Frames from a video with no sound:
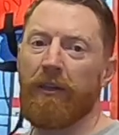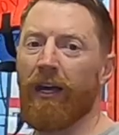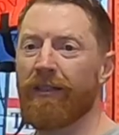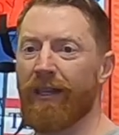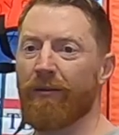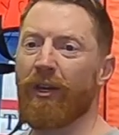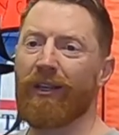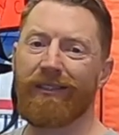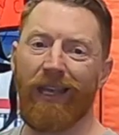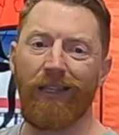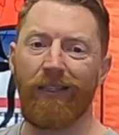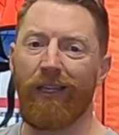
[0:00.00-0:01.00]
9 times out
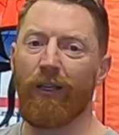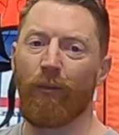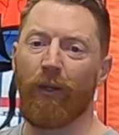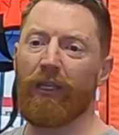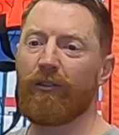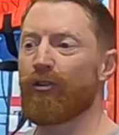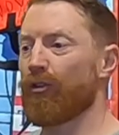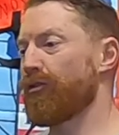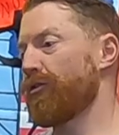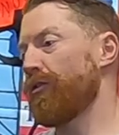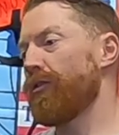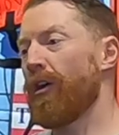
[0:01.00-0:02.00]
of 10, it'll be
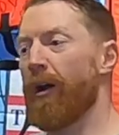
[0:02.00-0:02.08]
just